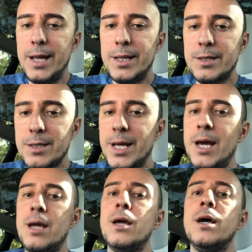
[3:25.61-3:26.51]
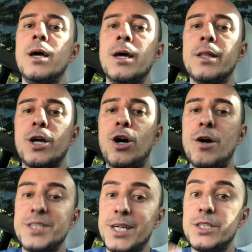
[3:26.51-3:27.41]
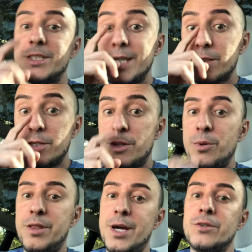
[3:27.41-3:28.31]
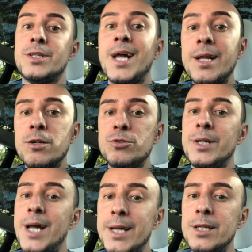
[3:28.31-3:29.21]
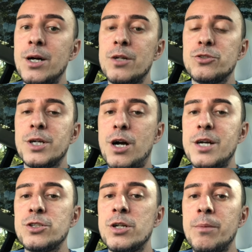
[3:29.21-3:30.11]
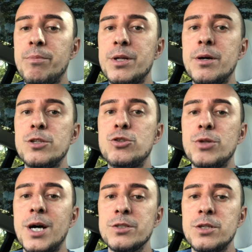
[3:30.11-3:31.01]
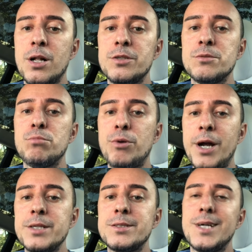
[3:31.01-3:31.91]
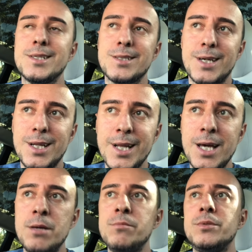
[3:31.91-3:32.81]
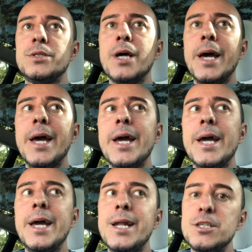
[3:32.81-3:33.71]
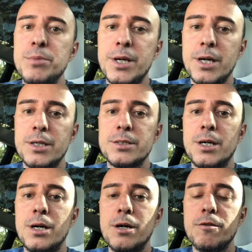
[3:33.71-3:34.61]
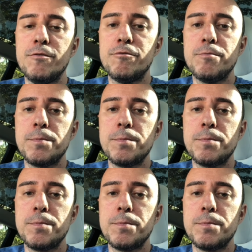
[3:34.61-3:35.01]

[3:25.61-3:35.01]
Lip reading: Today, the car is actually $63,990. So the car has gone up $2,000 in price. Tesla claims it is because of